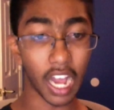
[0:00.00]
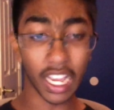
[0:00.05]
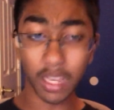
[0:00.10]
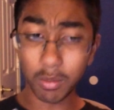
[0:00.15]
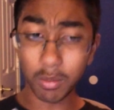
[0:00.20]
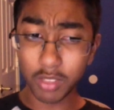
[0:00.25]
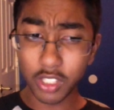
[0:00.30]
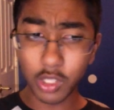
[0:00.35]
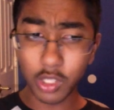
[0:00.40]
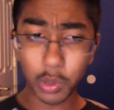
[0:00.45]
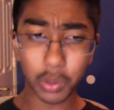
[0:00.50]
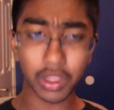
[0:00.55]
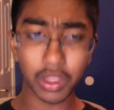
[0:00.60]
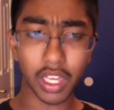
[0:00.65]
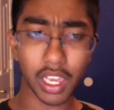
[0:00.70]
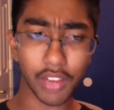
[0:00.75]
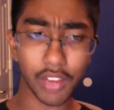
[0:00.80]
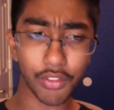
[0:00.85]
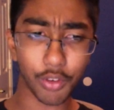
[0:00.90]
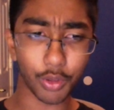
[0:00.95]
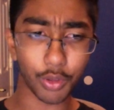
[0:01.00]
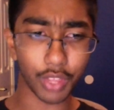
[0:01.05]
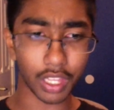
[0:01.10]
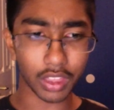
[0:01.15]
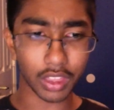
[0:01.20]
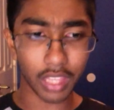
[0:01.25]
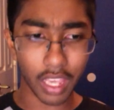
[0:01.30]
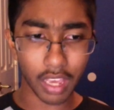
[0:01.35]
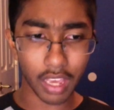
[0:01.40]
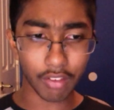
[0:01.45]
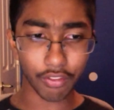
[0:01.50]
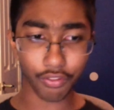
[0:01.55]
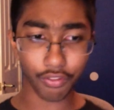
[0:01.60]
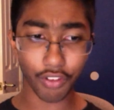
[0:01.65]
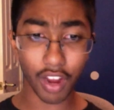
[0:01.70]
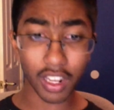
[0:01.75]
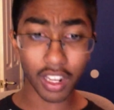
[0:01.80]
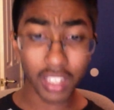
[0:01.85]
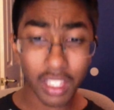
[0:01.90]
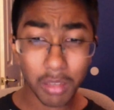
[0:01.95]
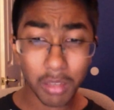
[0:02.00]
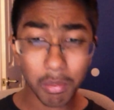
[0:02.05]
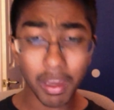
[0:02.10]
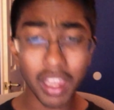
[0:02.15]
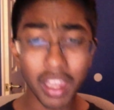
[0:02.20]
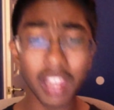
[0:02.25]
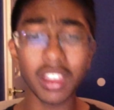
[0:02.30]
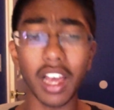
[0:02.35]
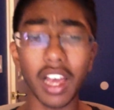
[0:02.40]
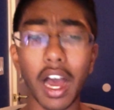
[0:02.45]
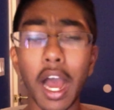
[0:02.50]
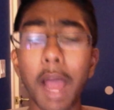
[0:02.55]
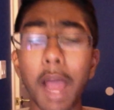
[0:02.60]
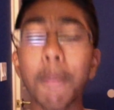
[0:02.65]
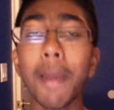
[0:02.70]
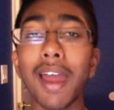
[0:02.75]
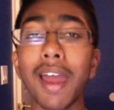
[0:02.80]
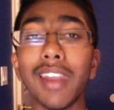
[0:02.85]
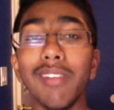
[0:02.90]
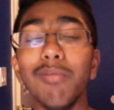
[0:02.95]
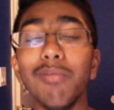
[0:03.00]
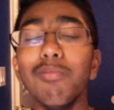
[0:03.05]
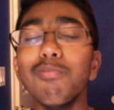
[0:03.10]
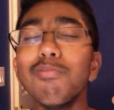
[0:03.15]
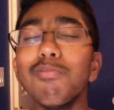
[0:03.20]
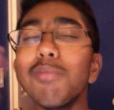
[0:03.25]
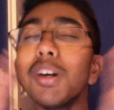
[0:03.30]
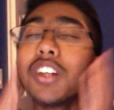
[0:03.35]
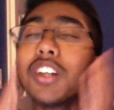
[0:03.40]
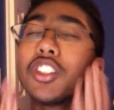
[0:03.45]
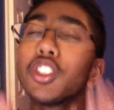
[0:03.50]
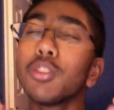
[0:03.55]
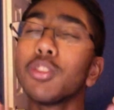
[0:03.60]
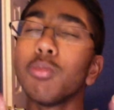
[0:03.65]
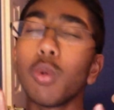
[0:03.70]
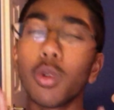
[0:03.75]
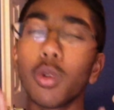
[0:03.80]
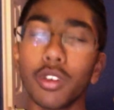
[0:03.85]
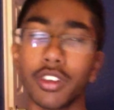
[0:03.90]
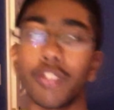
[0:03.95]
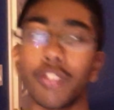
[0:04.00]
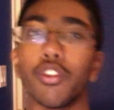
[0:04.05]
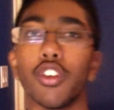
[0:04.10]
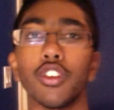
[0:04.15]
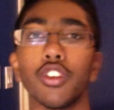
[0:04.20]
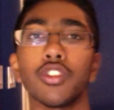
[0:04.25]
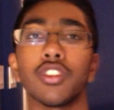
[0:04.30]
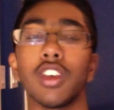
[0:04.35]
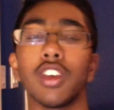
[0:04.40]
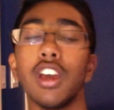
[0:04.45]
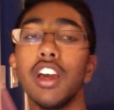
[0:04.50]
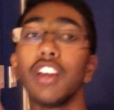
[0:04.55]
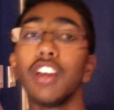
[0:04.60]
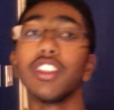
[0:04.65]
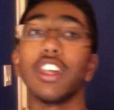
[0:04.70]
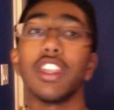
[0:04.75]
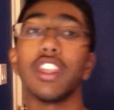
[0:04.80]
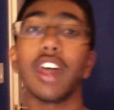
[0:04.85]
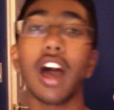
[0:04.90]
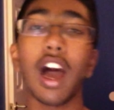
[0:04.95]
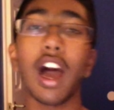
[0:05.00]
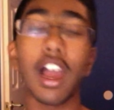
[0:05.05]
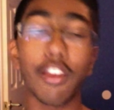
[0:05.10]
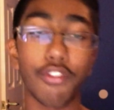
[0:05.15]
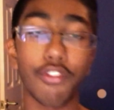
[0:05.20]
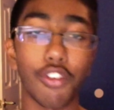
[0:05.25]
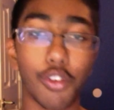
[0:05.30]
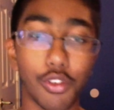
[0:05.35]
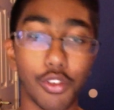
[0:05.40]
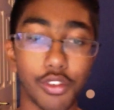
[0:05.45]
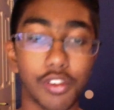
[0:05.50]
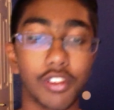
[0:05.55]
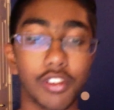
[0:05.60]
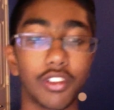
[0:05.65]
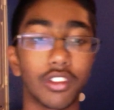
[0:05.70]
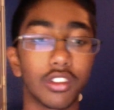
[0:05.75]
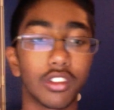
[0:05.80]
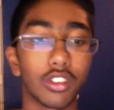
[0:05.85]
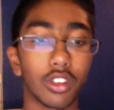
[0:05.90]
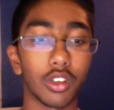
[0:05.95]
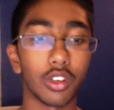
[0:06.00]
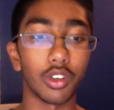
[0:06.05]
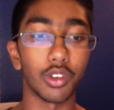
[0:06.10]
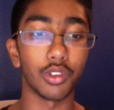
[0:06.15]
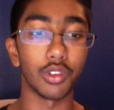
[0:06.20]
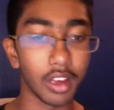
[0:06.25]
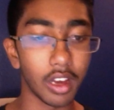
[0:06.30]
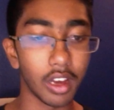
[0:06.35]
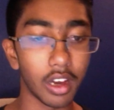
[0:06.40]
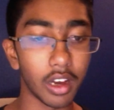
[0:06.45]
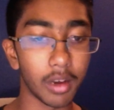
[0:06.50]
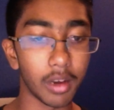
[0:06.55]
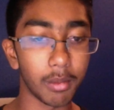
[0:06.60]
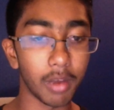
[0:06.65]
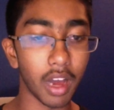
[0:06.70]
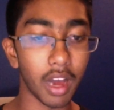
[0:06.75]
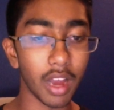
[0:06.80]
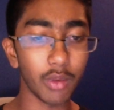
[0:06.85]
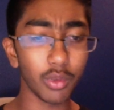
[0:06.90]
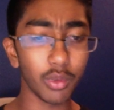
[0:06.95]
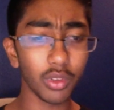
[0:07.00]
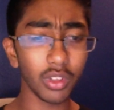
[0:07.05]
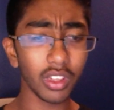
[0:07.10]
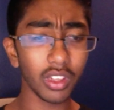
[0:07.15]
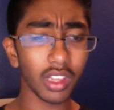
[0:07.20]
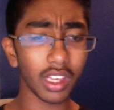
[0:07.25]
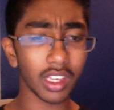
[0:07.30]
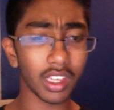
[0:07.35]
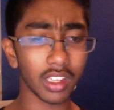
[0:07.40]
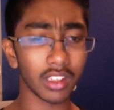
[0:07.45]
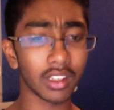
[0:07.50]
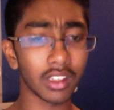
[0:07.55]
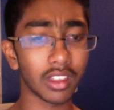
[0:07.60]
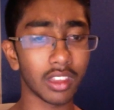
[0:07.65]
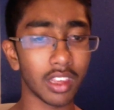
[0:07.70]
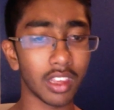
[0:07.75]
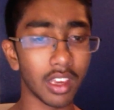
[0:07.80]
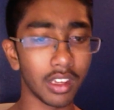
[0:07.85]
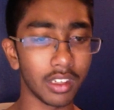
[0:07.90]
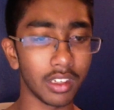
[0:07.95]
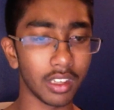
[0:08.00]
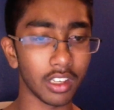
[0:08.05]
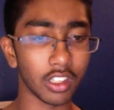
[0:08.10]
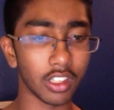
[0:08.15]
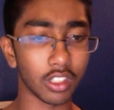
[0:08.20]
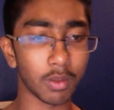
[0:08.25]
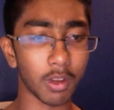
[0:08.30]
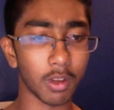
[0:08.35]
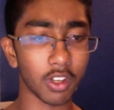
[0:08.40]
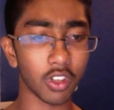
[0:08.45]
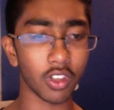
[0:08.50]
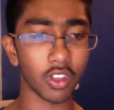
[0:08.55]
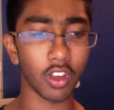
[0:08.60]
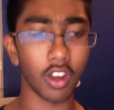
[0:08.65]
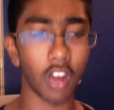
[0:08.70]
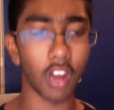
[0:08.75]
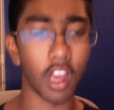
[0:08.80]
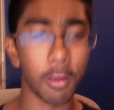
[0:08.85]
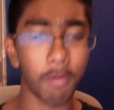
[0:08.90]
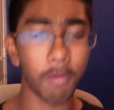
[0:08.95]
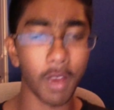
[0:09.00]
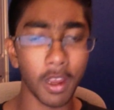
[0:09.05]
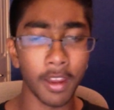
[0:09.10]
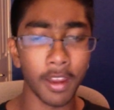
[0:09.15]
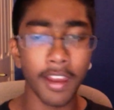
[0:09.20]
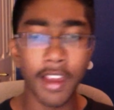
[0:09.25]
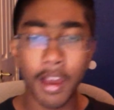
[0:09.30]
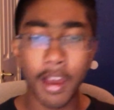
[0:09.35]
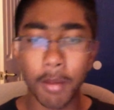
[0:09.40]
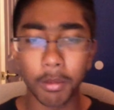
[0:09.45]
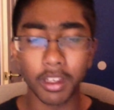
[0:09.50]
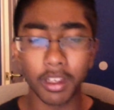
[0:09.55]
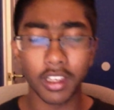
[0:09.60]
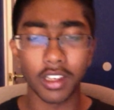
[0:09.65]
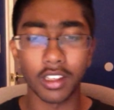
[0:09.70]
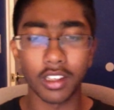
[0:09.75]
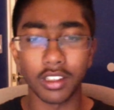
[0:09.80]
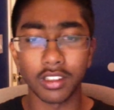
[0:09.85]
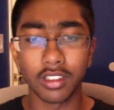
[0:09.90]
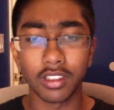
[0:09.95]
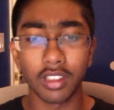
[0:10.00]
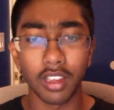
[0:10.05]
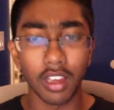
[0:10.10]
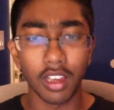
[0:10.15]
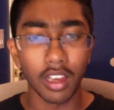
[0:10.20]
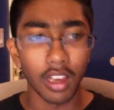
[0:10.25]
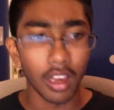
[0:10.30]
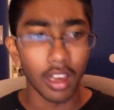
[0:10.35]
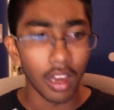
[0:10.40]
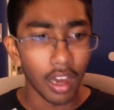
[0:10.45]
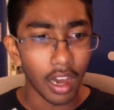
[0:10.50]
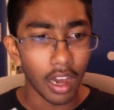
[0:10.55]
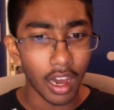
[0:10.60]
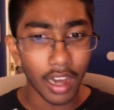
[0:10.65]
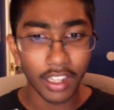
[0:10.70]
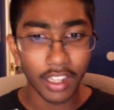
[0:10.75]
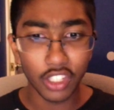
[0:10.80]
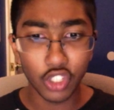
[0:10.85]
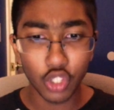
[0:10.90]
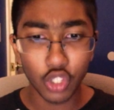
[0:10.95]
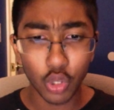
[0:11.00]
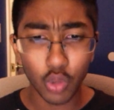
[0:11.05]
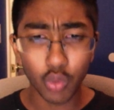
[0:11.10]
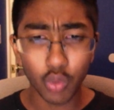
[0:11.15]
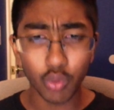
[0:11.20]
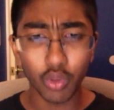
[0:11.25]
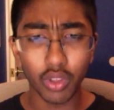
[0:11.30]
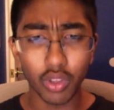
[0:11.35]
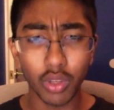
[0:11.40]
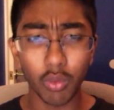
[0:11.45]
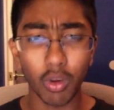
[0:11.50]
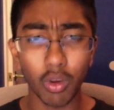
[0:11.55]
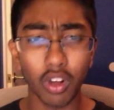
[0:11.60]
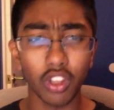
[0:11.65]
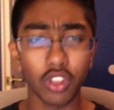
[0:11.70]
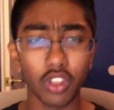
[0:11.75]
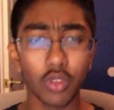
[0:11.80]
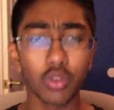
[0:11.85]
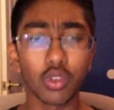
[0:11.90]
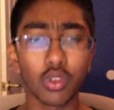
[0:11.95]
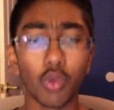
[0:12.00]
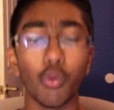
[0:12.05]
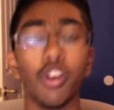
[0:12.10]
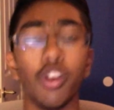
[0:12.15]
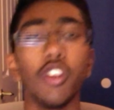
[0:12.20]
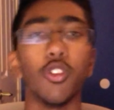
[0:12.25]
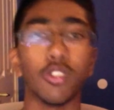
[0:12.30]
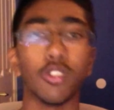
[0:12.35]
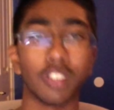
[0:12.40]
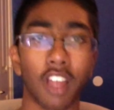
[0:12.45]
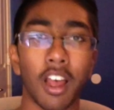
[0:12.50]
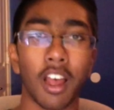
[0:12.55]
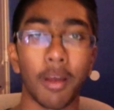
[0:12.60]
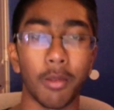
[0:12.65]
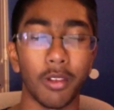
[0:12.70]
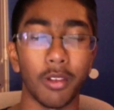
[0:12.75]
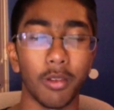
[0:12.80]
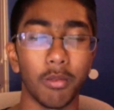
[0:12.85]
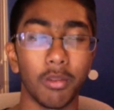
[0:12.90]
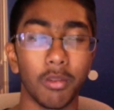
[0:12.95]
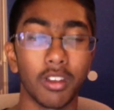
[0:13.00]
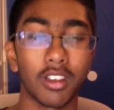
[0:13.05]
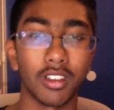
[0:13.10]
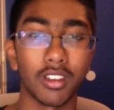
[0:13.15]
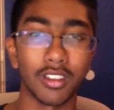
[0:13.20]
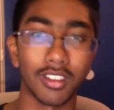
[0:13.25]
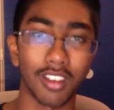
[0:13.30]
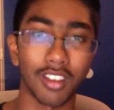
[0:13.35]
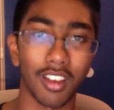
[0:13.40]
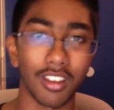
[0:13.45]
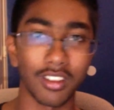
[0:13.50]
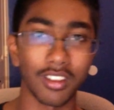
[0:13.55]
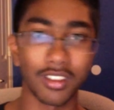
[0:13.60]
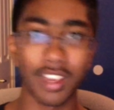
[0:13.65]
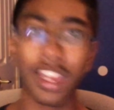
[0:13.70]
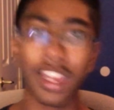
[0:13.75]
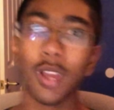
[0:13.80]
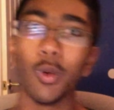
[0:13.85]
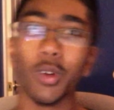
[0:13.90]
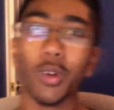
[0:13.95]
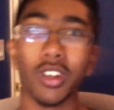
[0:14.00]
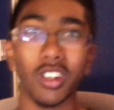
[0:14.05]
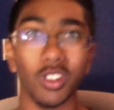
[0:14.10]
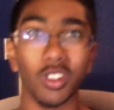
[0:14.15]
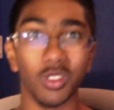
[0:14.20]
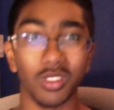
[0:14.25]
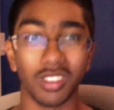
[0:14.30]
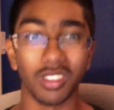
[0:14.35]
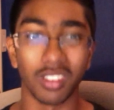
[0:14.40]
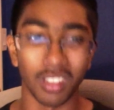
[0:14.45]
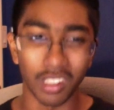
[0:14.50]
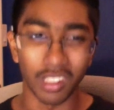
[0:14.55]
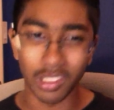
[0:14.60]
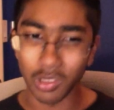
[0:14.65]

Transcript: am so thankful that they have finally made the iPad much more diverse than the iPhone. So I really like the idea, especially on iPad, because I don't really want to use a Windows tab because I just hate Windows.